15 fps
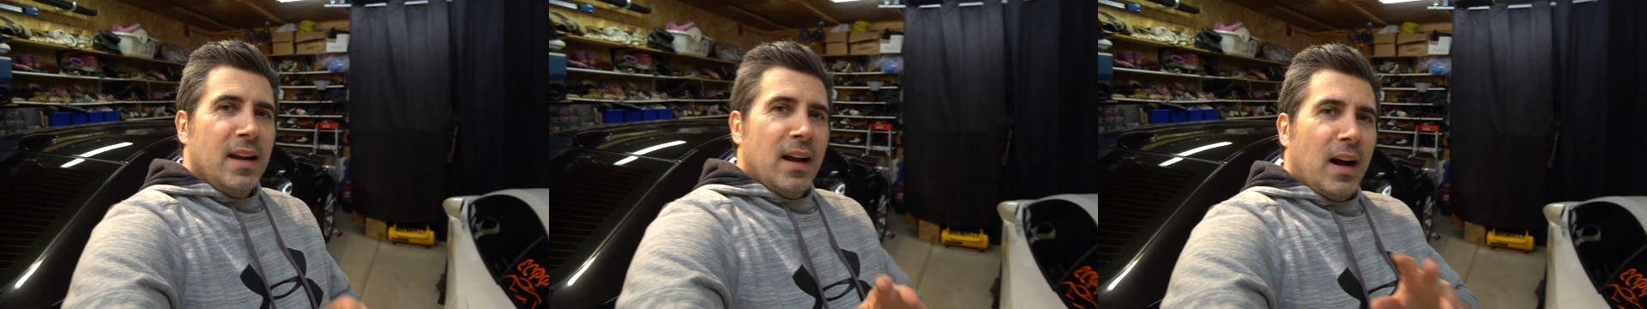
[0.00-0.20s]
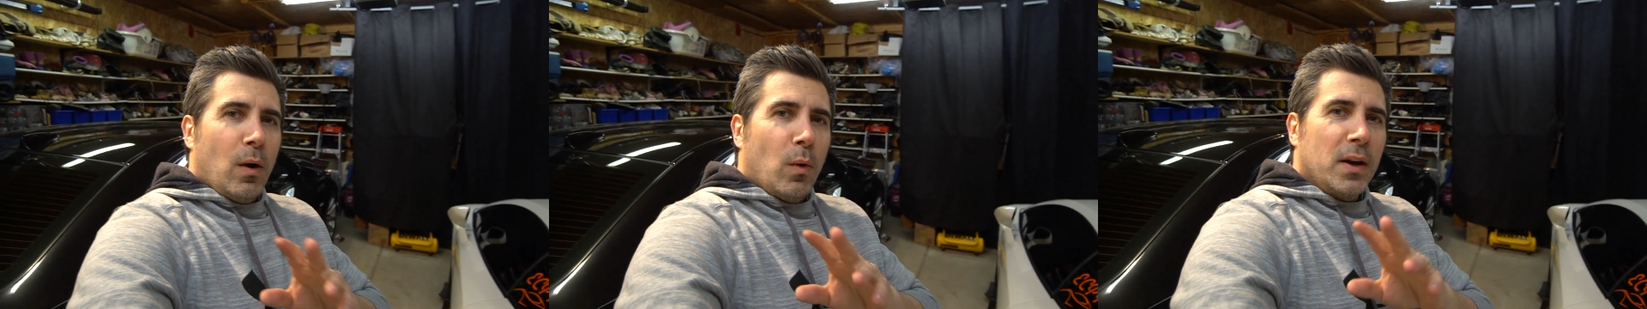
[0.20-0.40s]

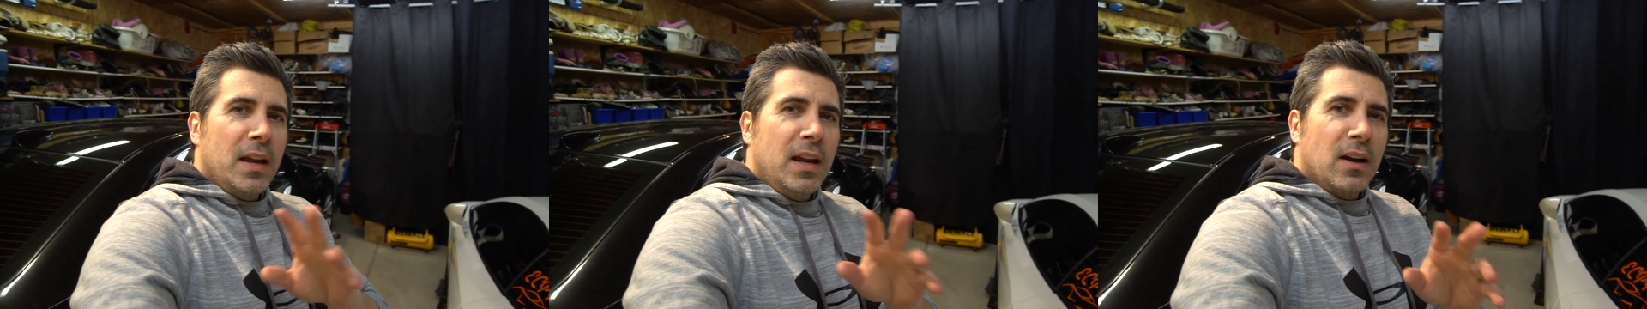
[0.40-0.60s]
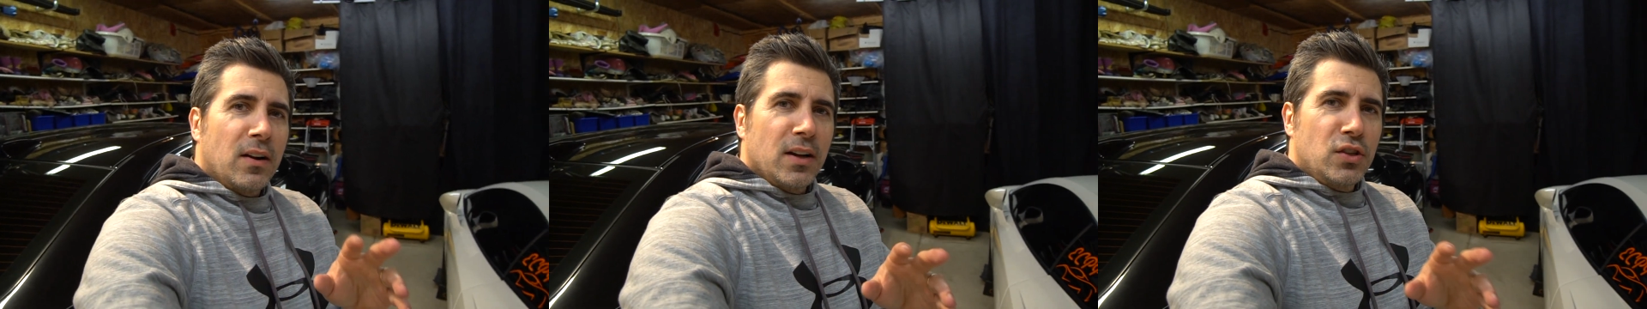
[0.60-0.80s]
I want to
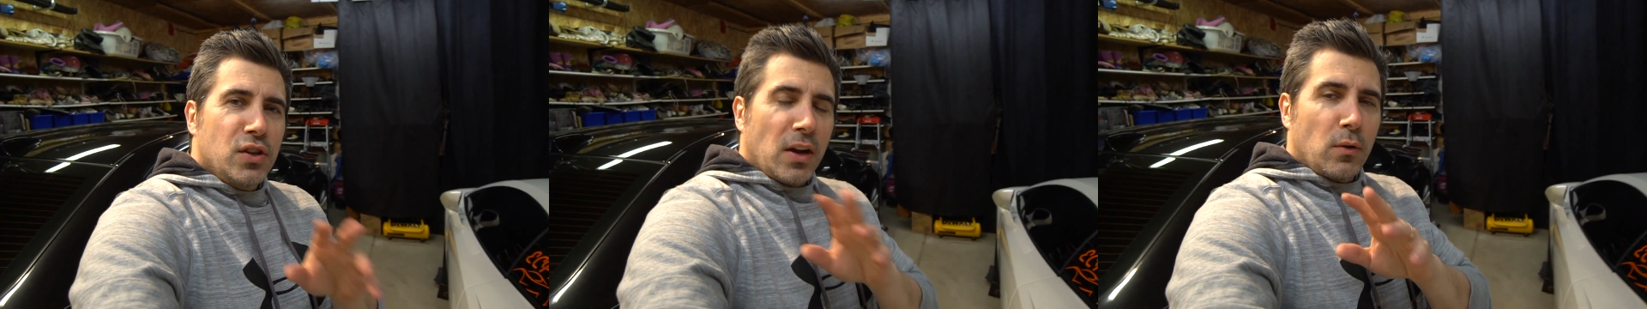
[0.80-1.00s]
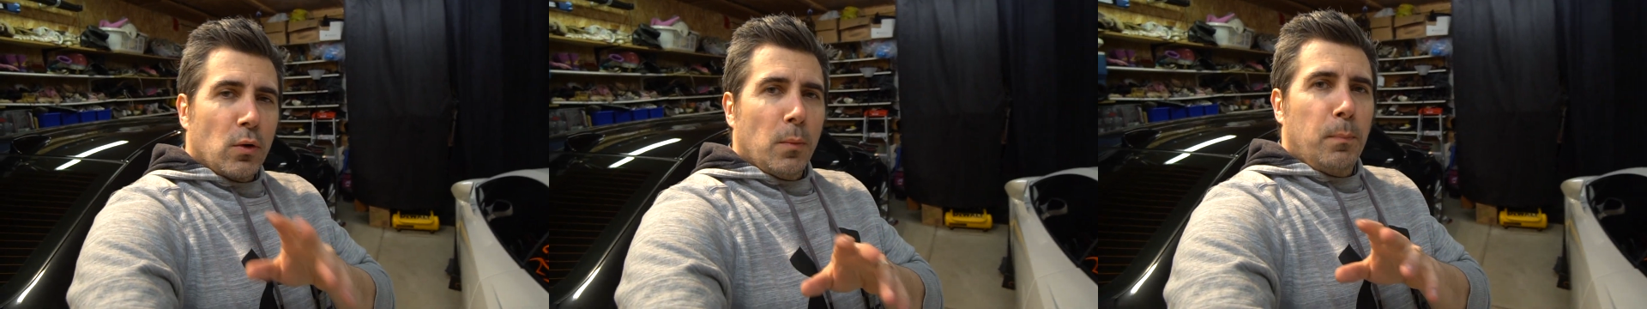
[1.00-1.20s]
hear a
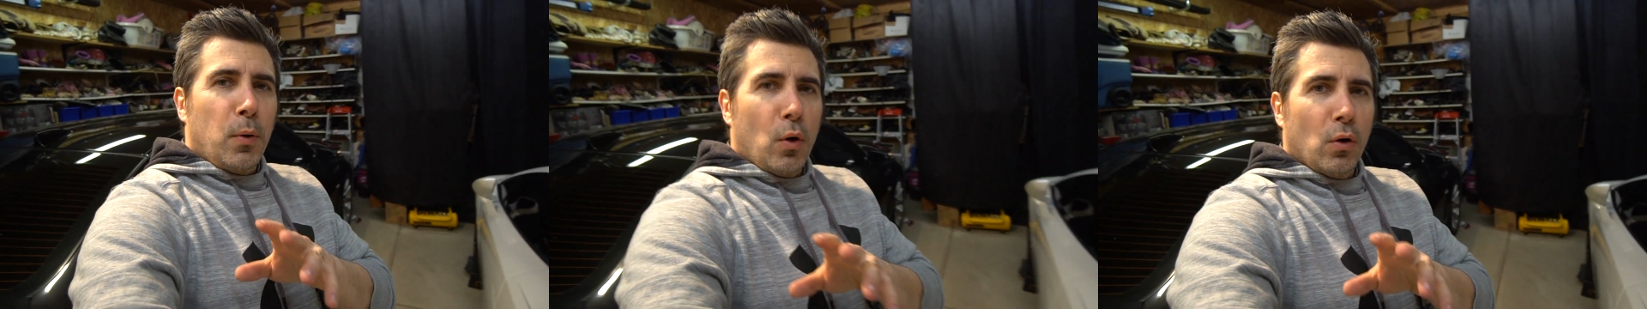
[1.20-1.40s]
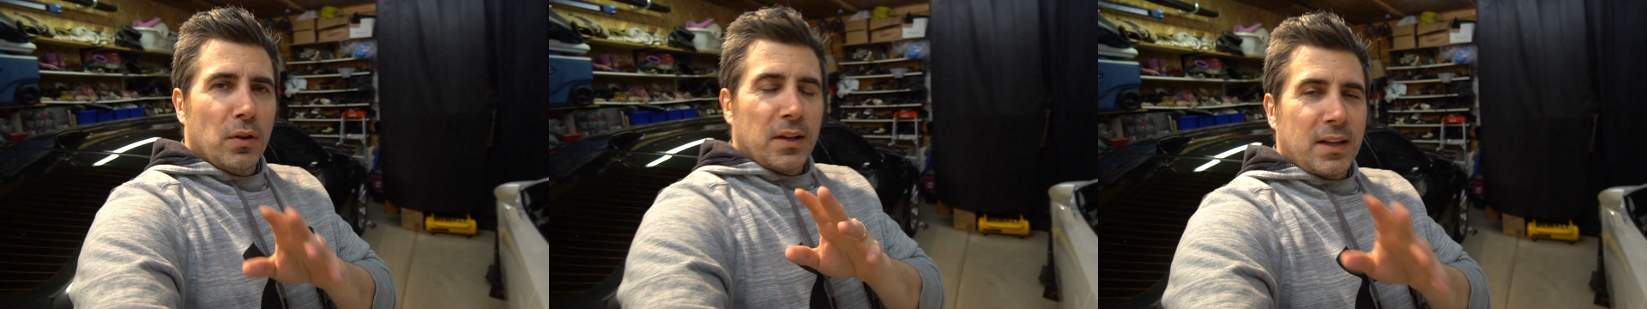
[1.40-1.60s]
general
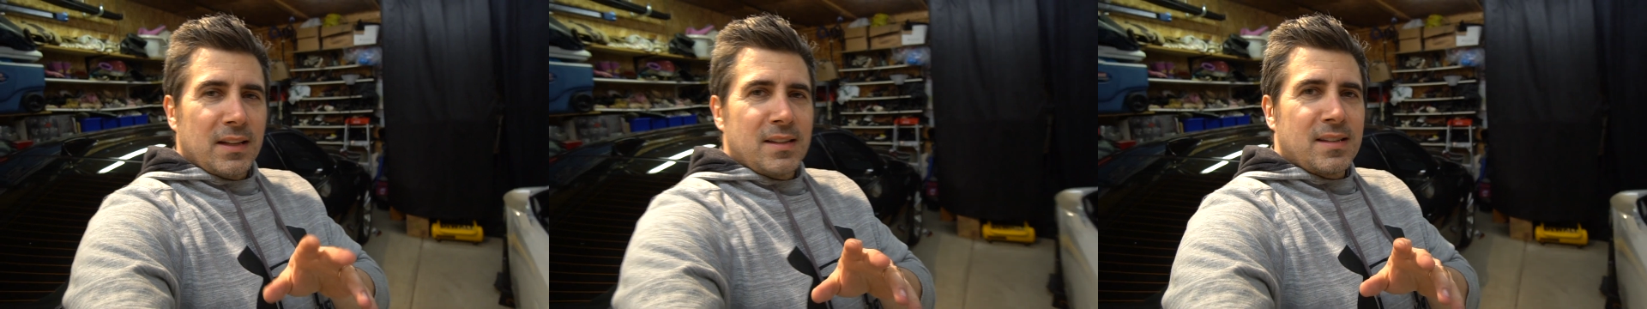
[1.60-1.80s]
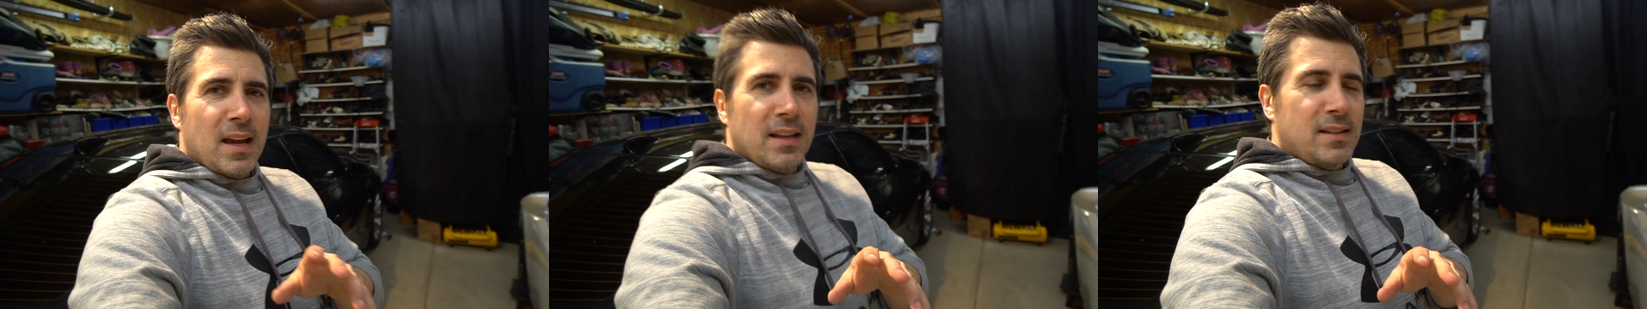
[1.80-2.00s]
poll, the
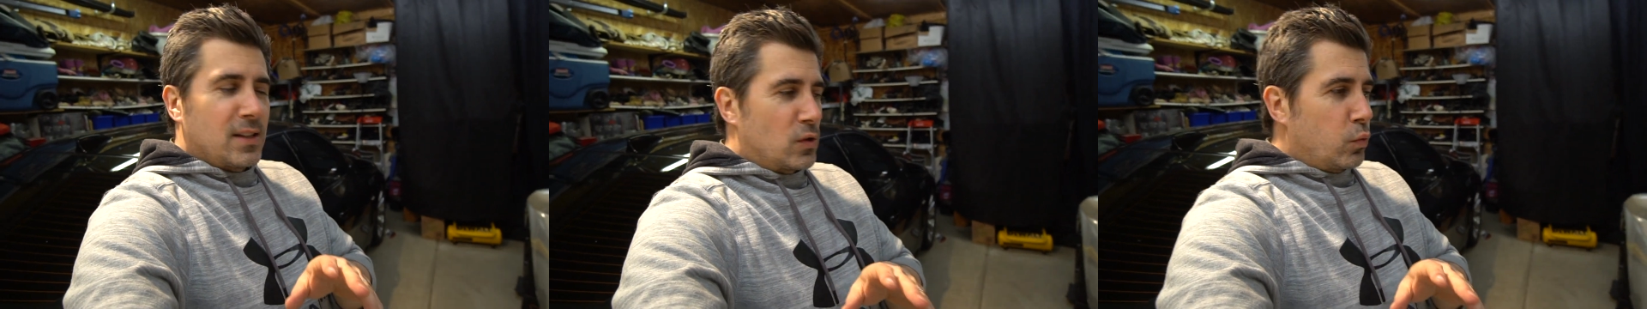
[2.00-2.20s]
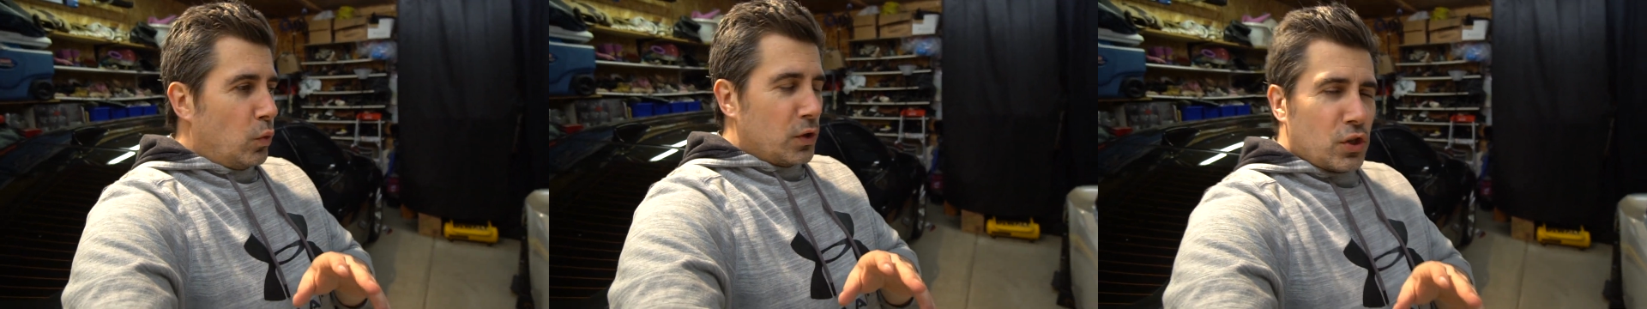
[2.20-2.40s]

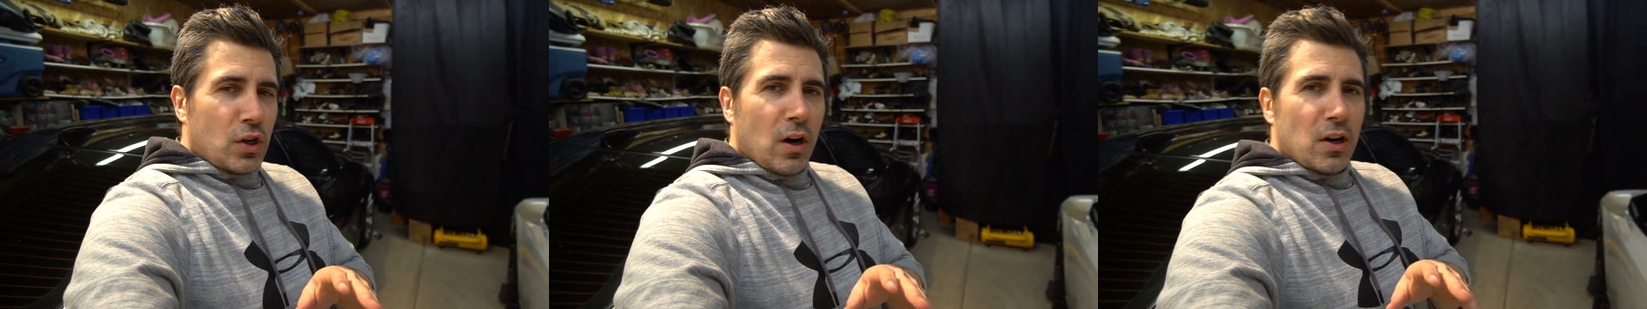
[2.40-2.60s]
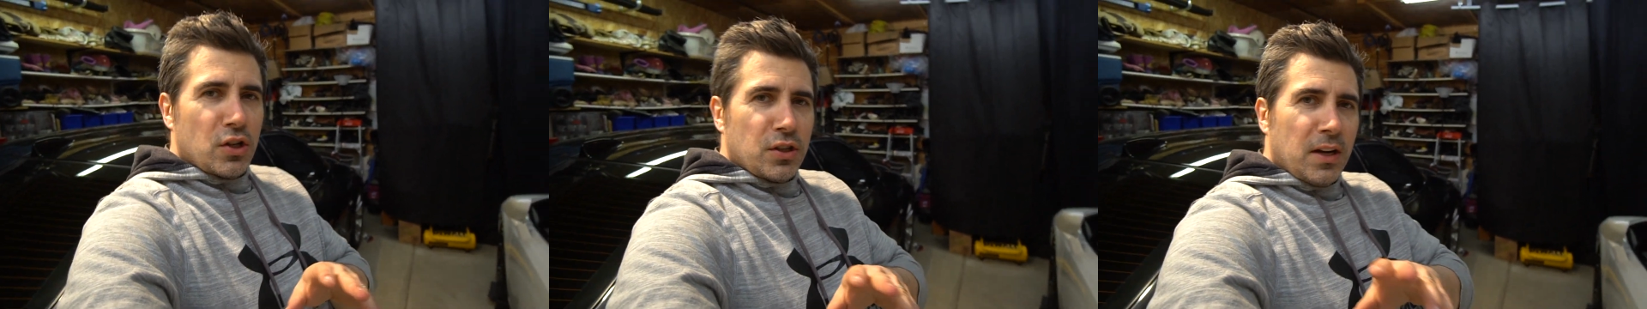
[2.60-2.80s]
consensus. Which
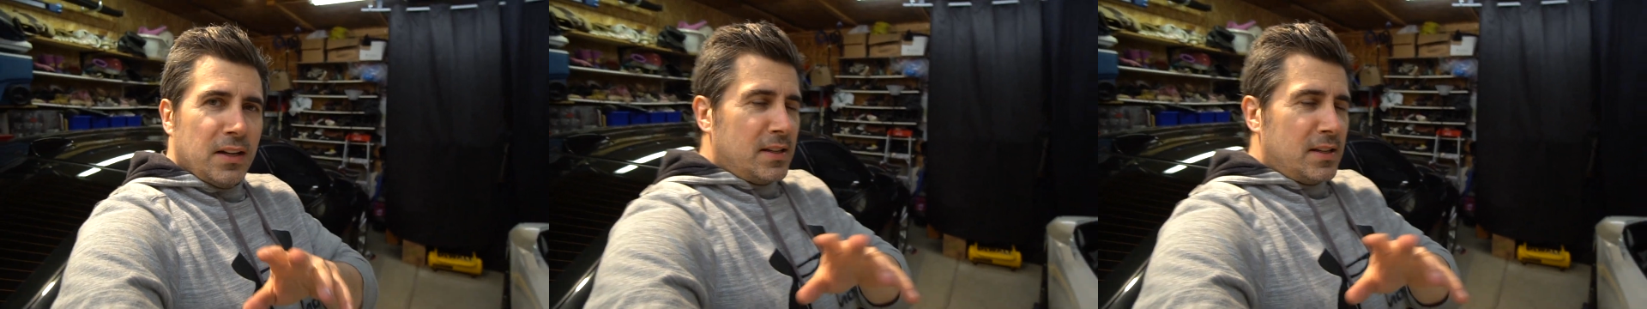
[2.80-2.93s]
car should I